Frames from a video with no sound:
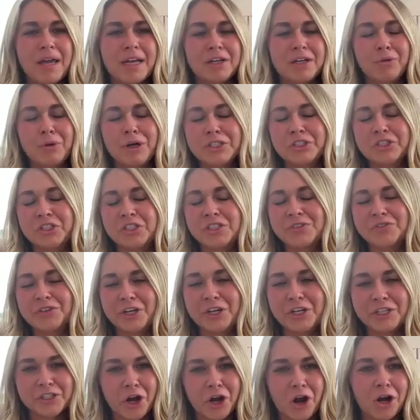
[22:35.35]
and questions for
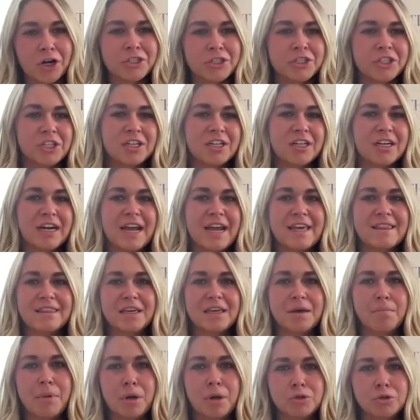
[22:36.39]
your doctor, and the
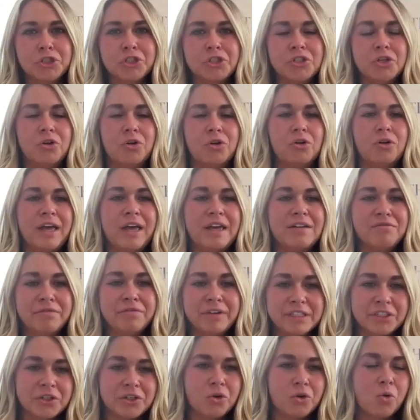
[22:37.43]
emotional and
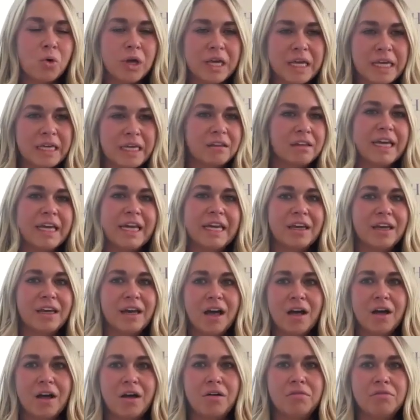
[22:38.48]
physical healing
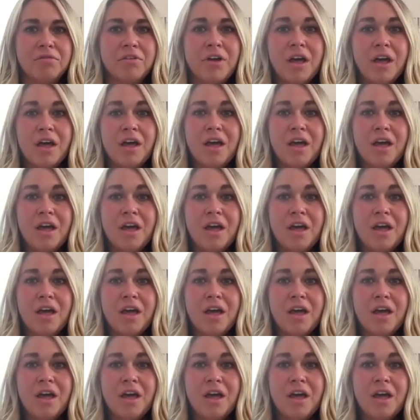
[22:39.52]
of,